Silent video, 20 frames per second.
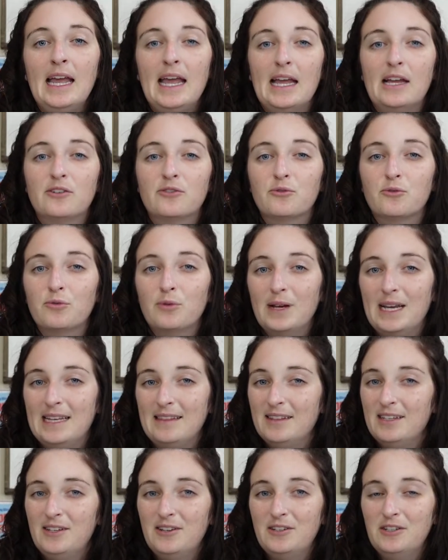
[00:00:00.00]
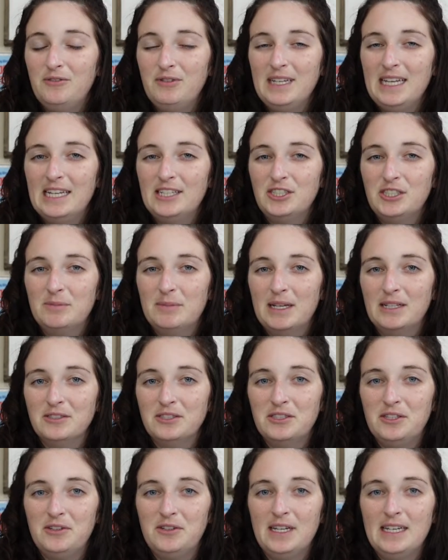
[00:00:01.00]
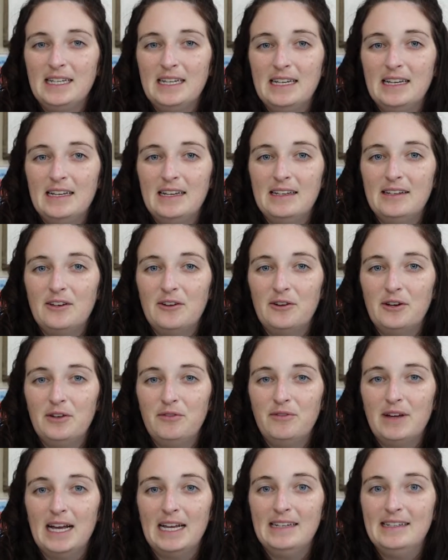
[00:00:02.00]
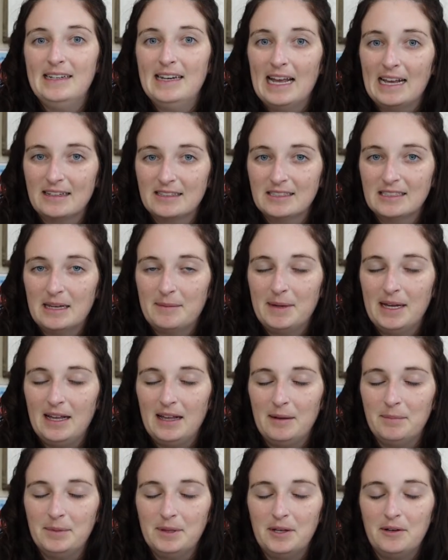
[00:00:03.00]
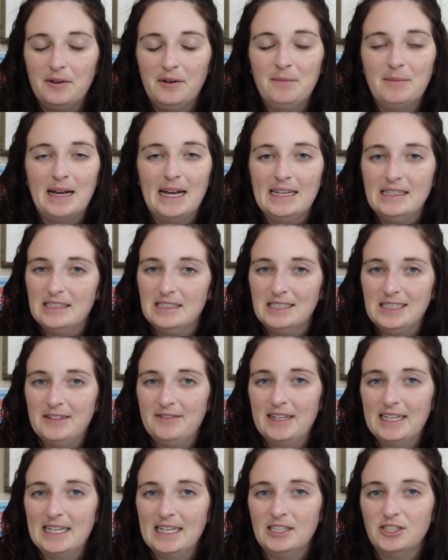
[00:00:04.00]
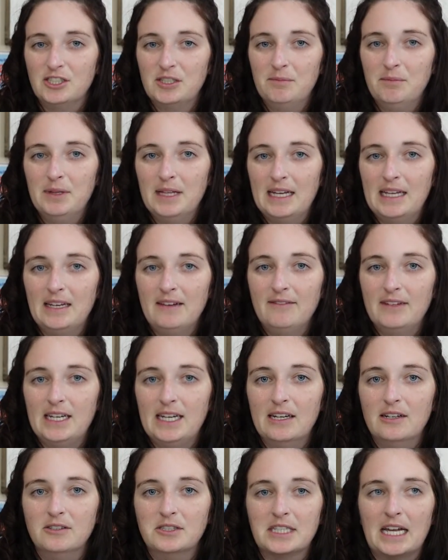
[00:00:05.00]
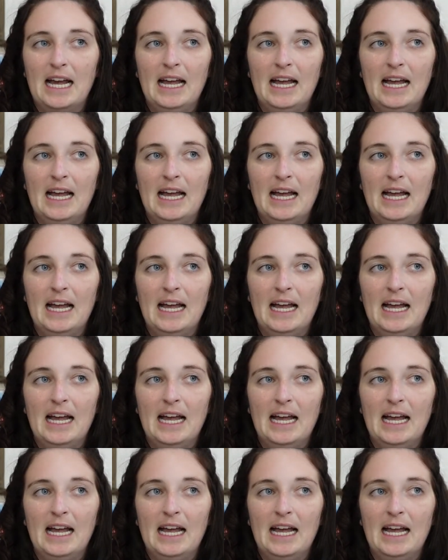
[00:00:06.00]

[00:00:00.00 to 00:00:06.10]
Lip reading: and ring the notification bell so you can get notified next time I upload my Disney vacation planning videos.